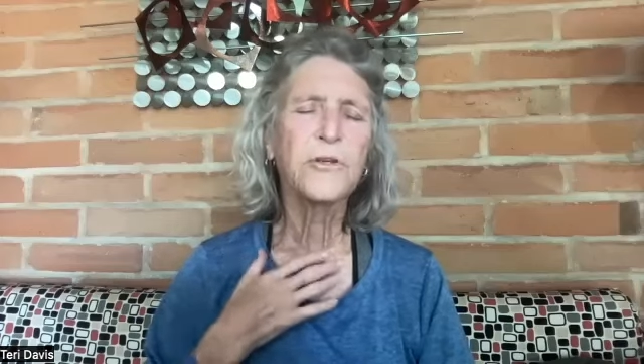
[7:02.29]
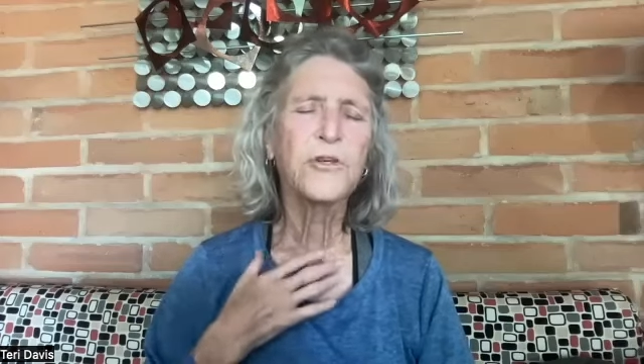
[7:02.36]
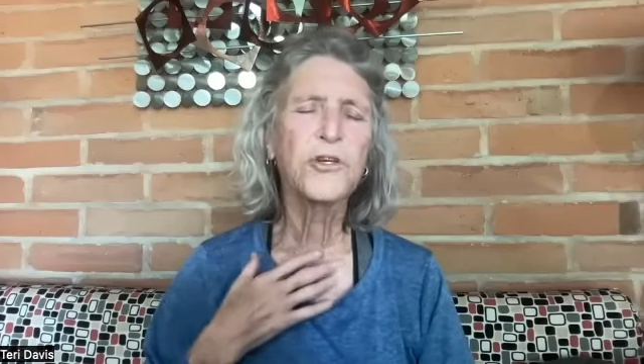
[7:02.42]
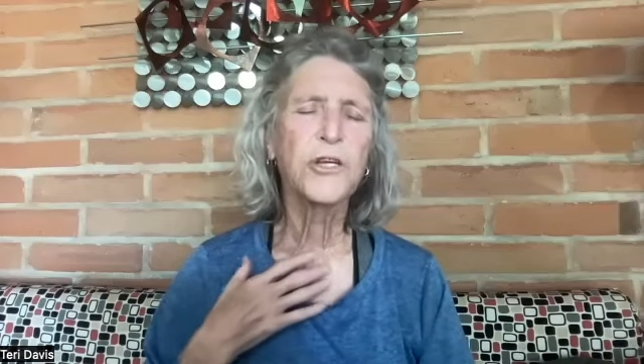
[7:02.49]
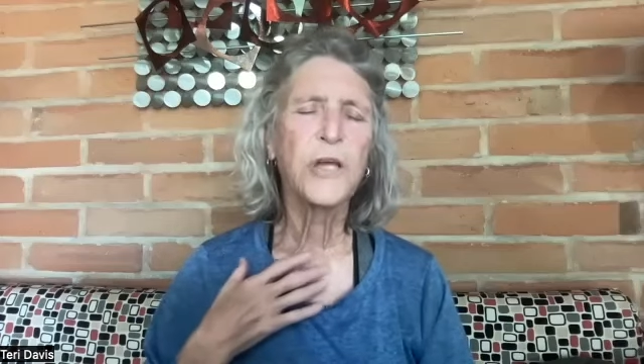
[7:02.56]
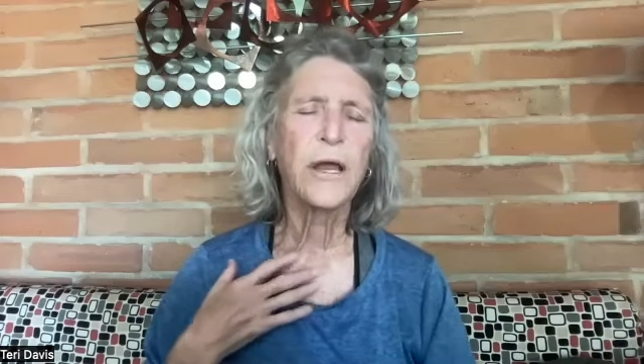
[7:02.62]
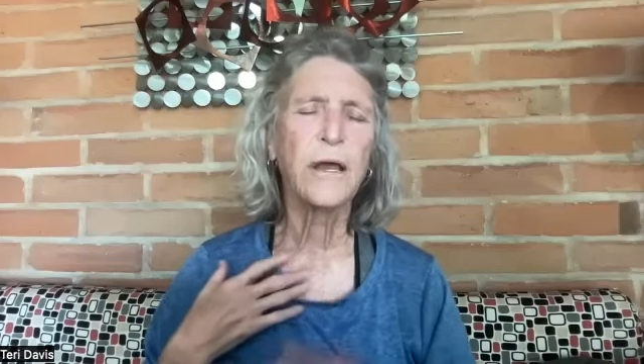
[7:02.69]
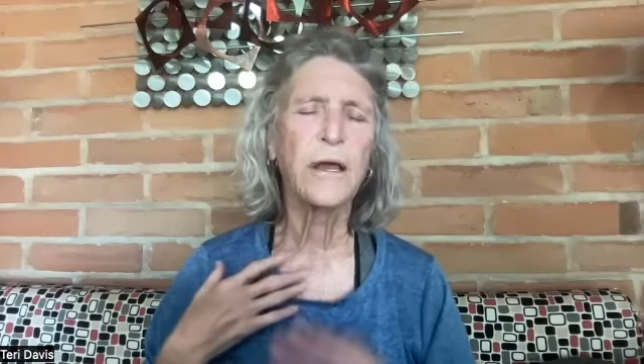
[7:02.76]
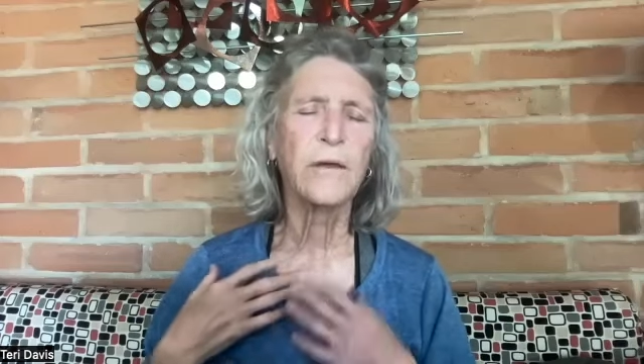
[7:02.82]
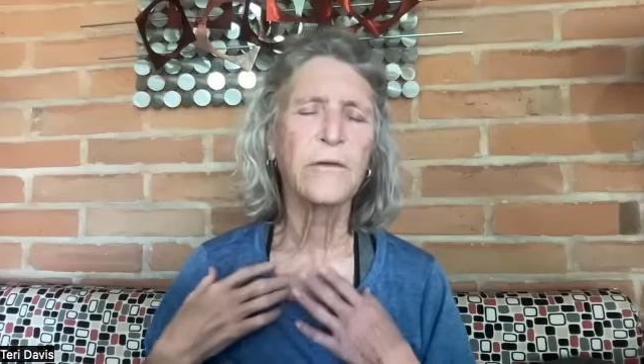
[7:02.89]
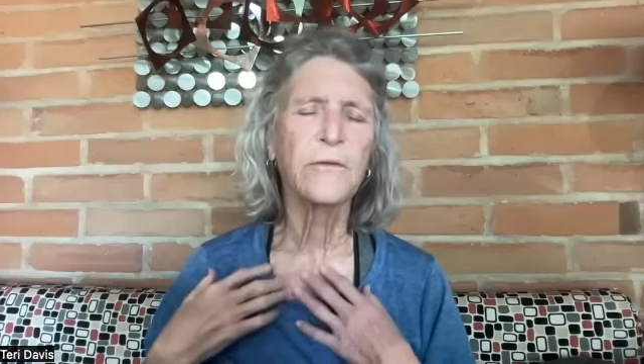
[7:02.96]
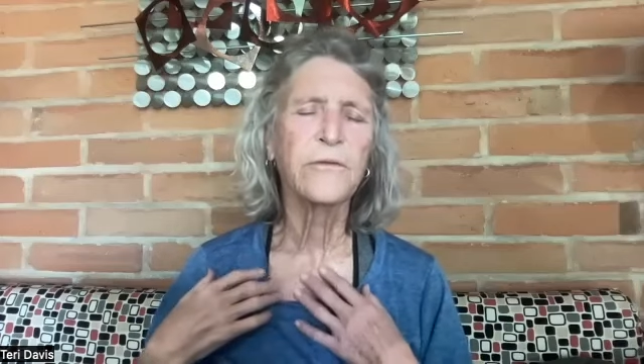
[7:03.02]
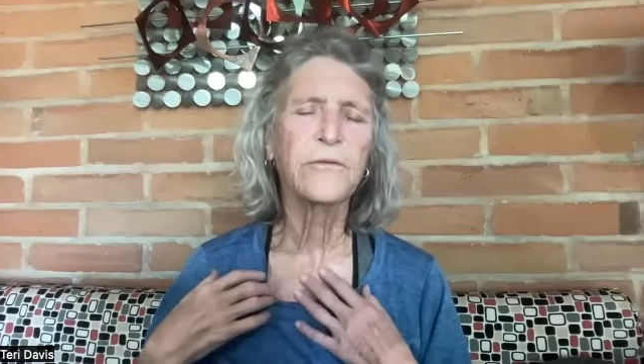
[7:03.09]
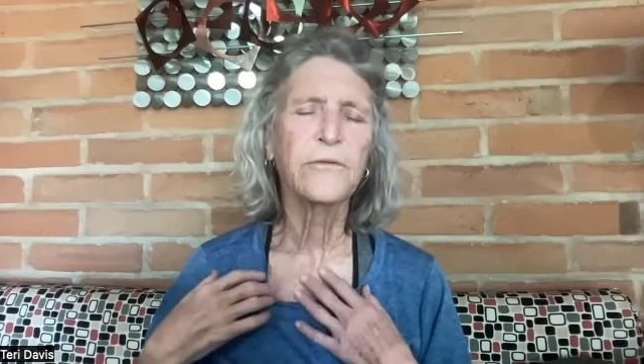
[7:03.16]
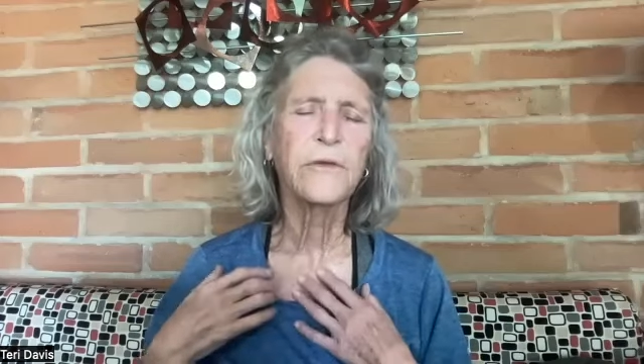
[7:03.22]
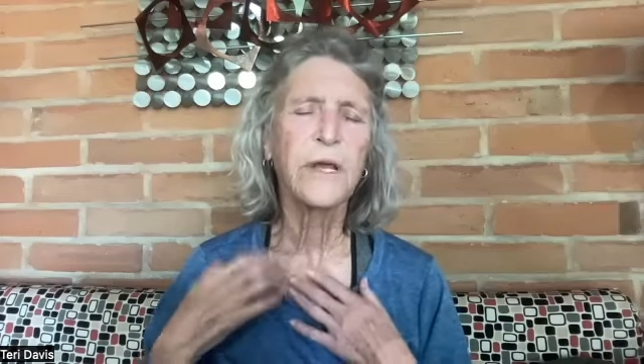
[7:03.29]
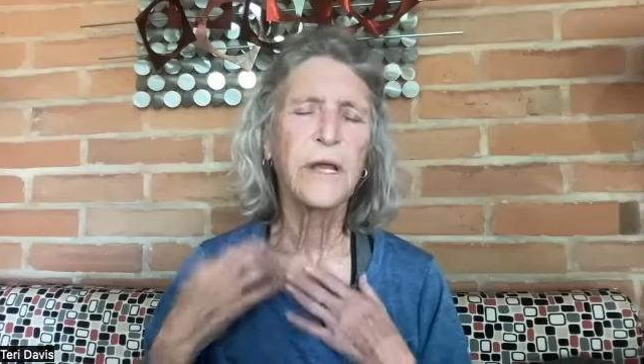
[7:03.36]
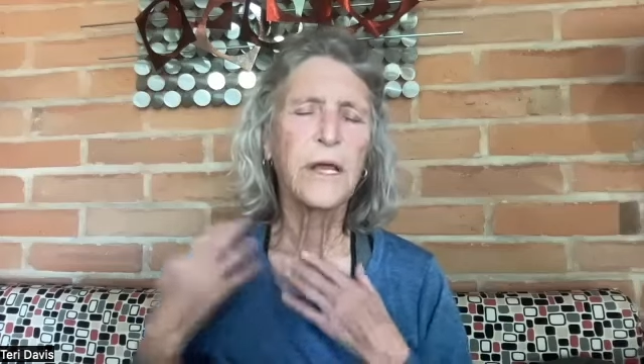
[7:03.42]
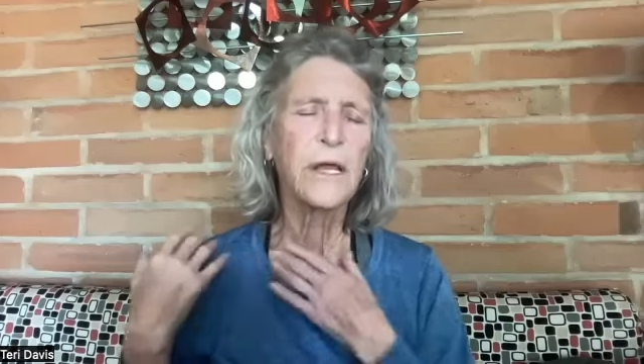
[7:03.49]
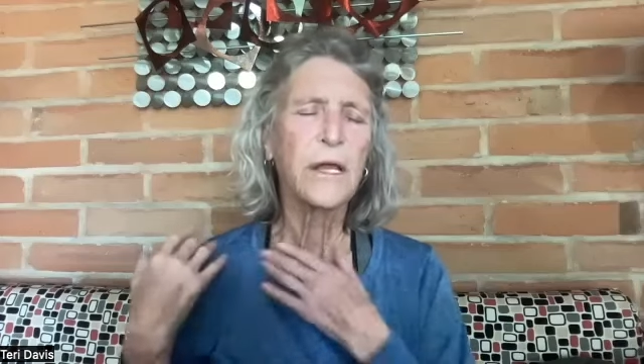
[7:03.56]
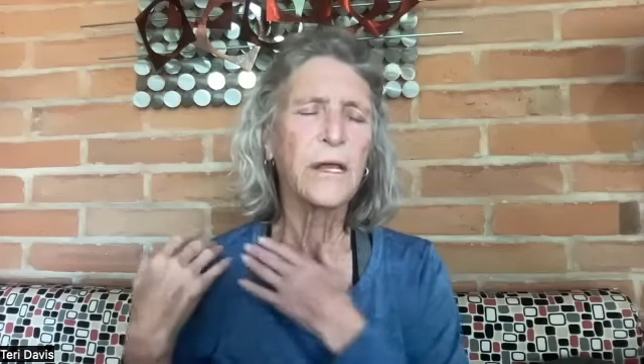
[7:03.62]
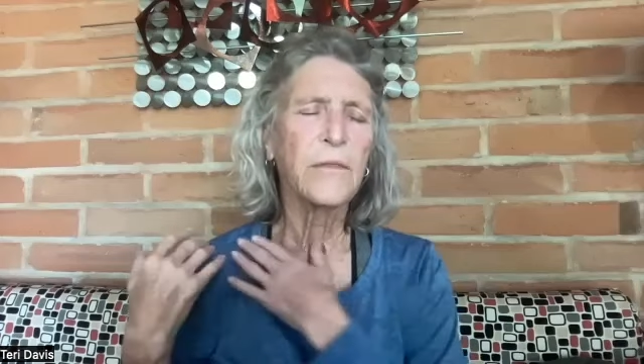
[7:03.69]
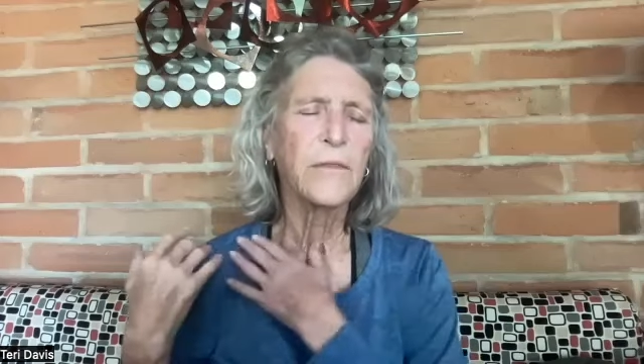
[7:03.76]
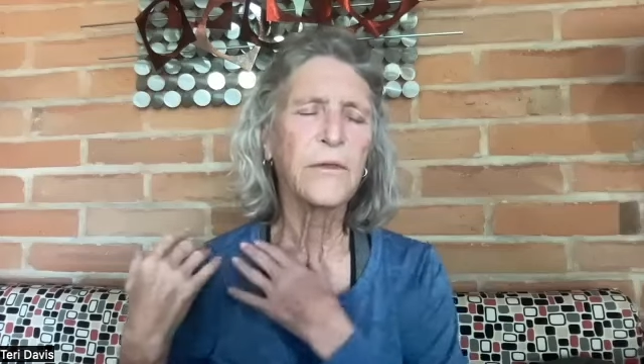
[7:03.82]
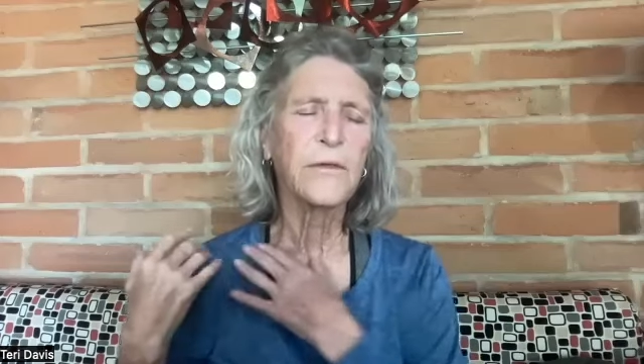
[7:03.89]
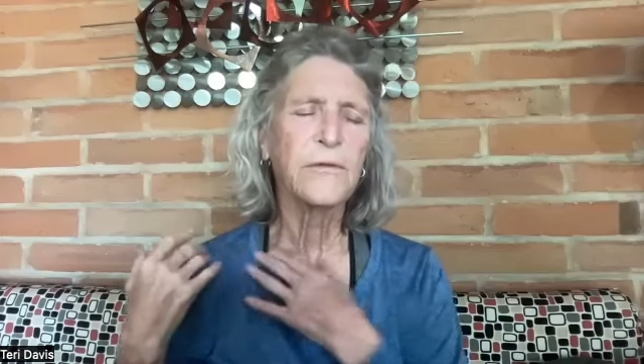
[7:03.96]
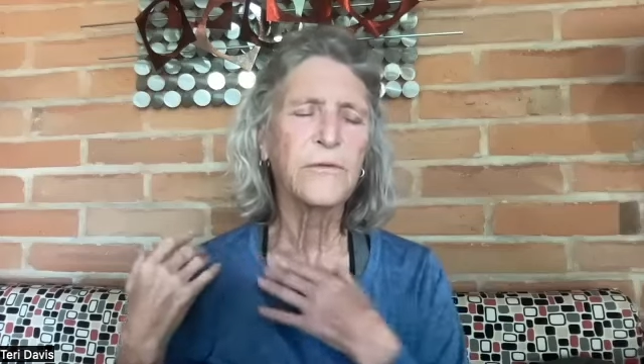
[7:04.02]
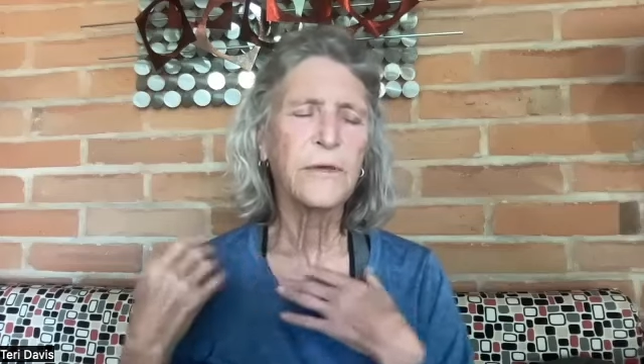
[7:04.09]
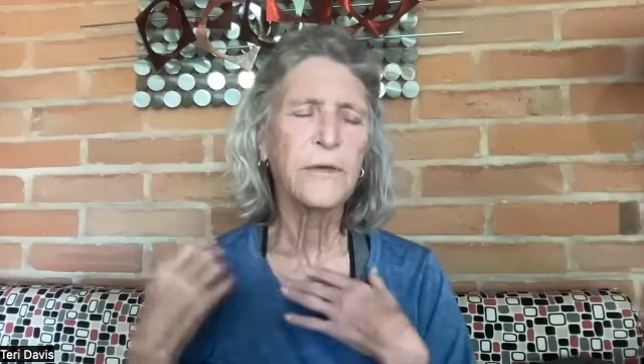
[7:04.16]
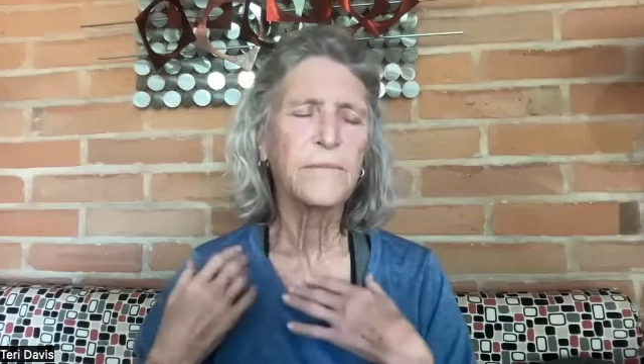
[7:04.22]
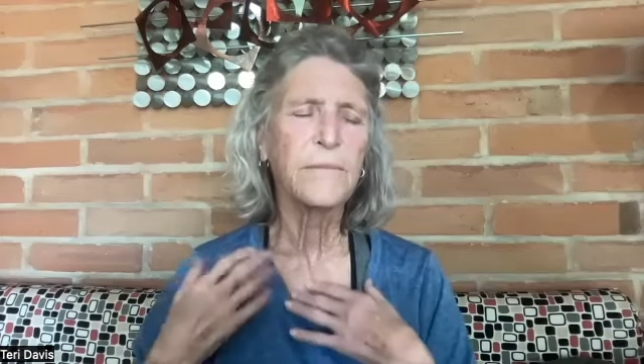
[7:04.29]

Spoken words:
chest, and this